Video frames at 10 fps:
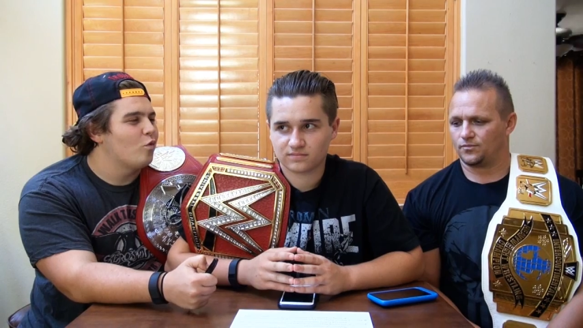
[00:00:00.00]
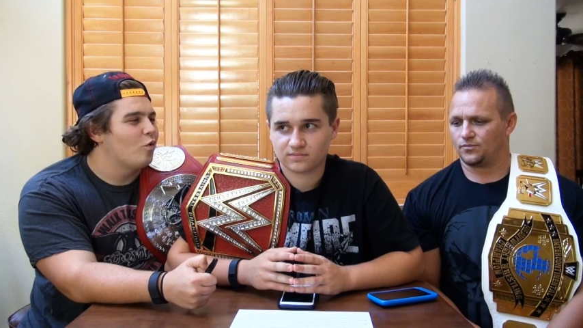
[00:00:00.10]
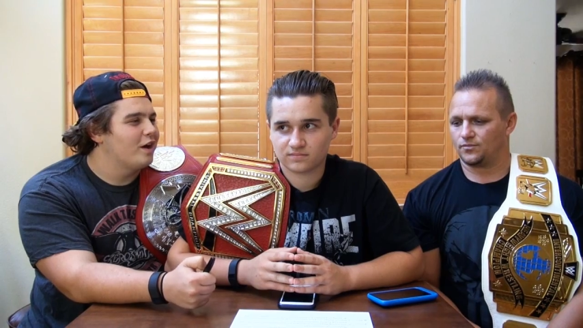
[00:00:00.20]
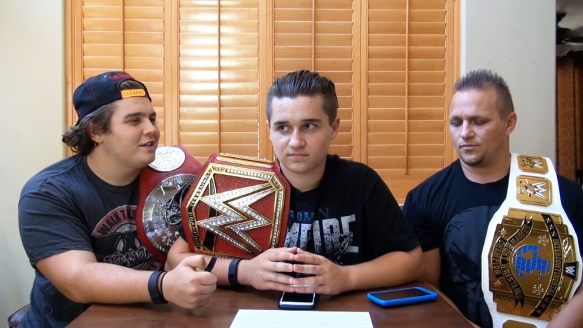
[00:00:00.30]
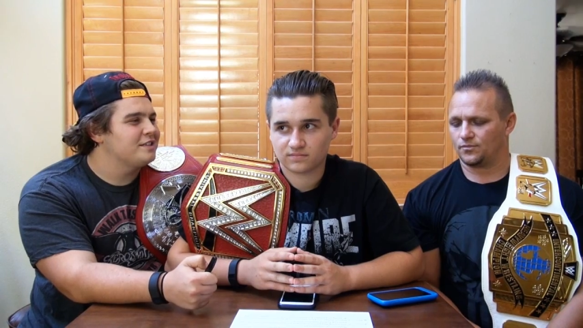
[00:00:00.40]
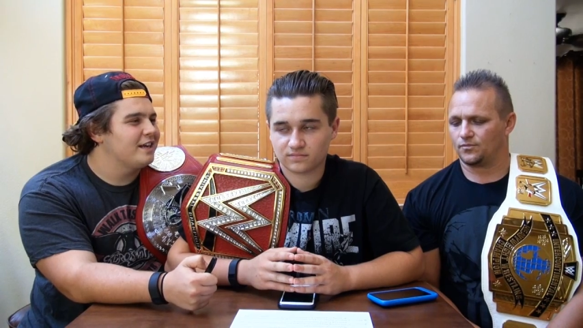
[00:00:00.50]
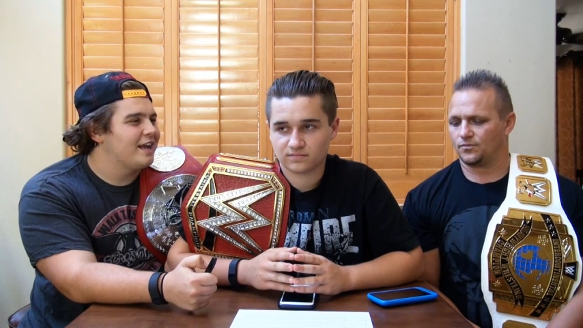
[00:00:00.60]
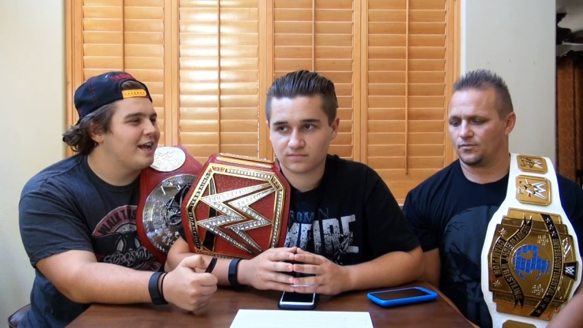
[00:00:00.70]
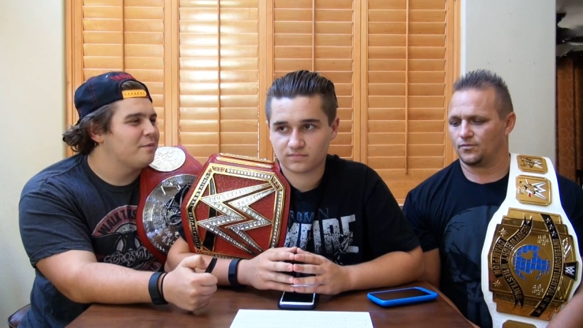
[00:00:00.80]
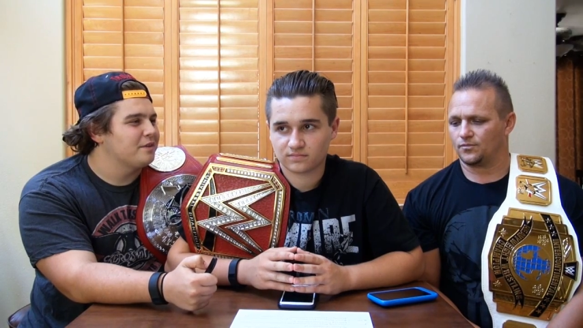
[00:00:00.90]
Speaker 1: What is
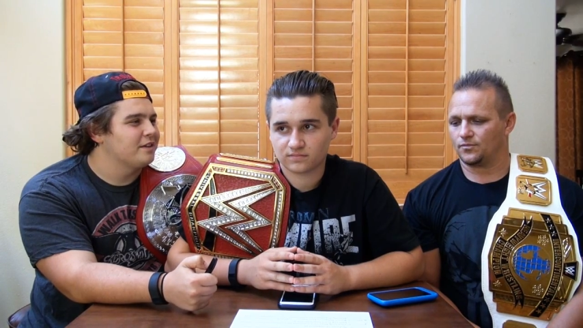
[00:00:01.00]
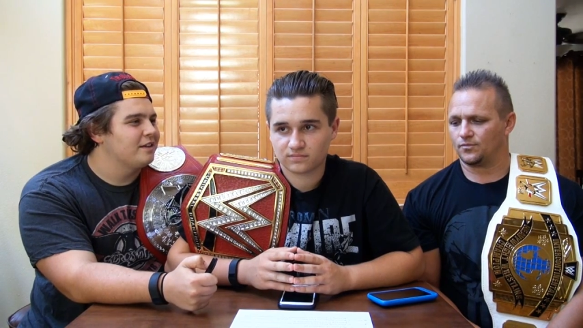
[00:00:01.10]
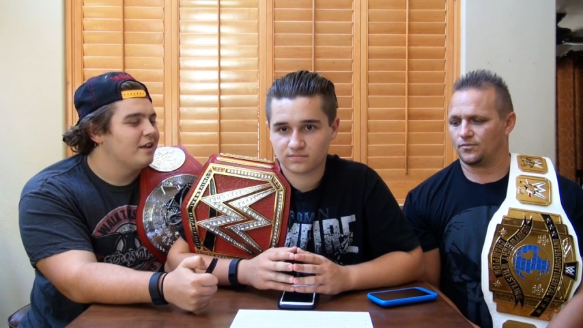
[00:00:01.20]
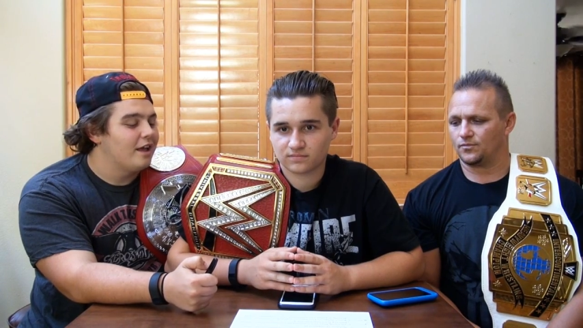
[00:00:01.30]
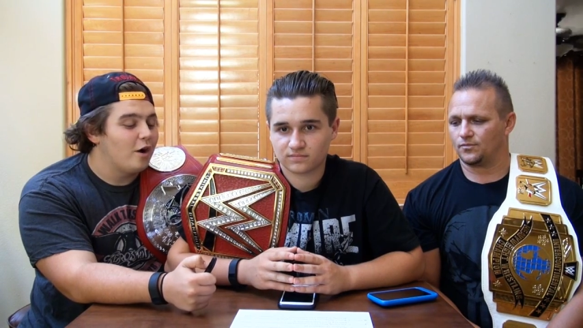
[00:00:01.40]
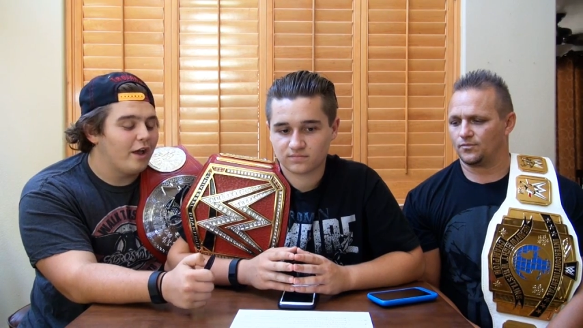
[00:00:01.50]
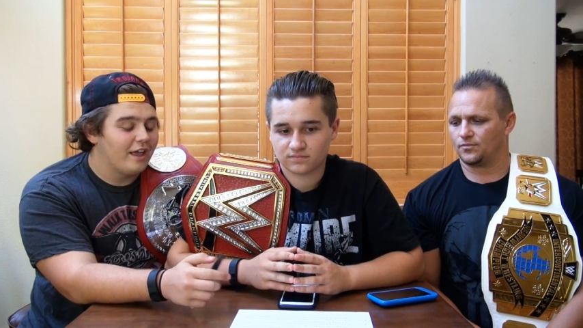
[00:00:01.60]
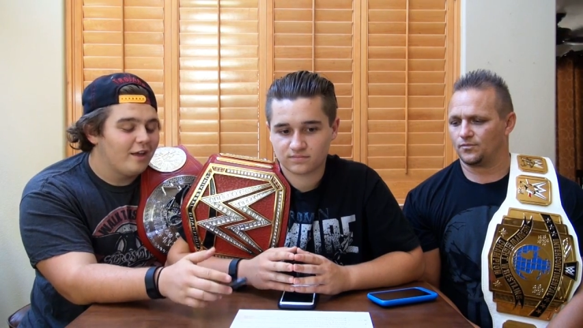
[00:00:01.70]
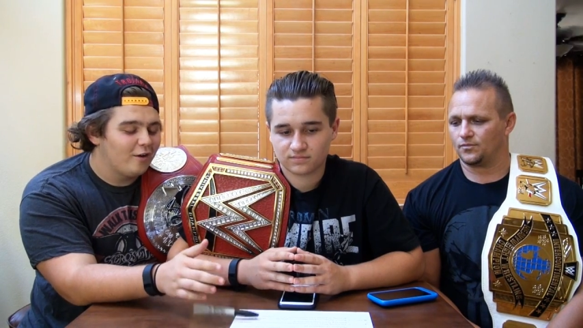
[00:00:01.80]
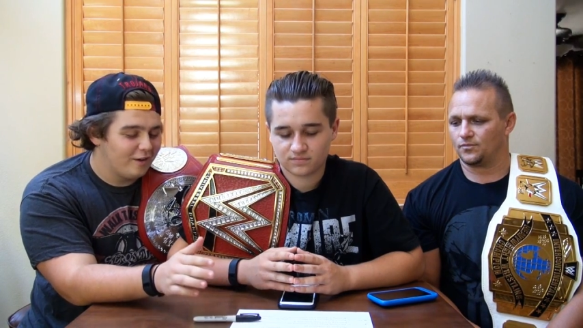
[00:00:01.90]
gonna happen?
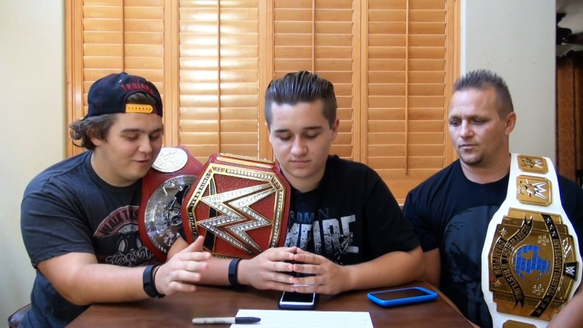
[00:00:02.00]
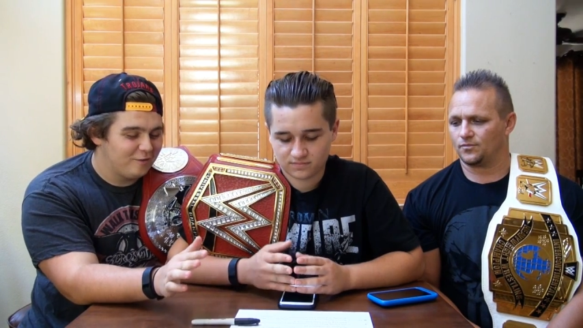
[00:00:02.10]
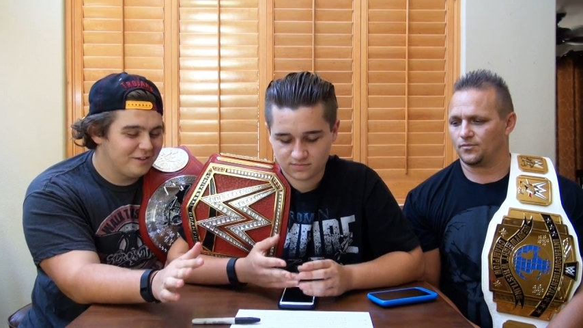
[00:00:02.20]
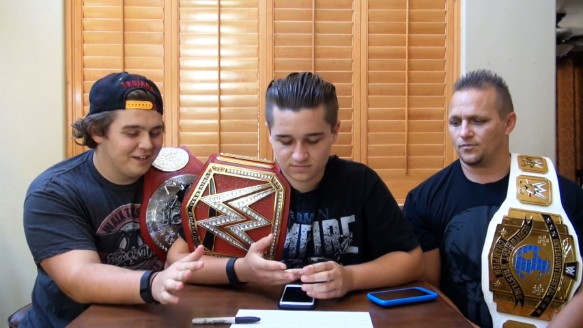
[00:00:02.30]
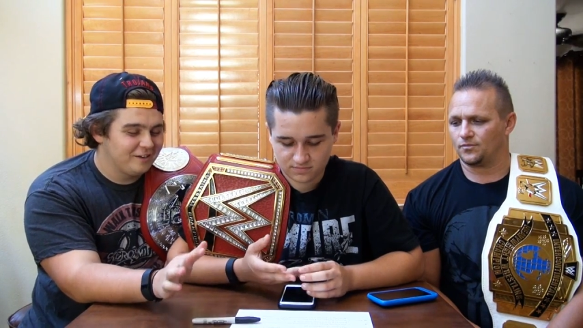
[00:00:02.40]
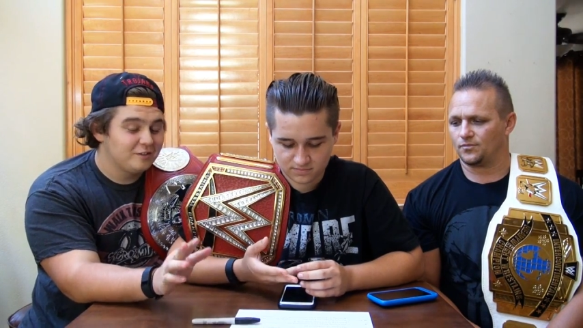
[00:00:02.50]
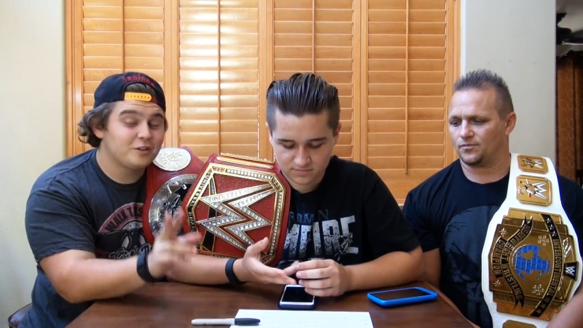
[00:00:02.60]
Okay, hold on.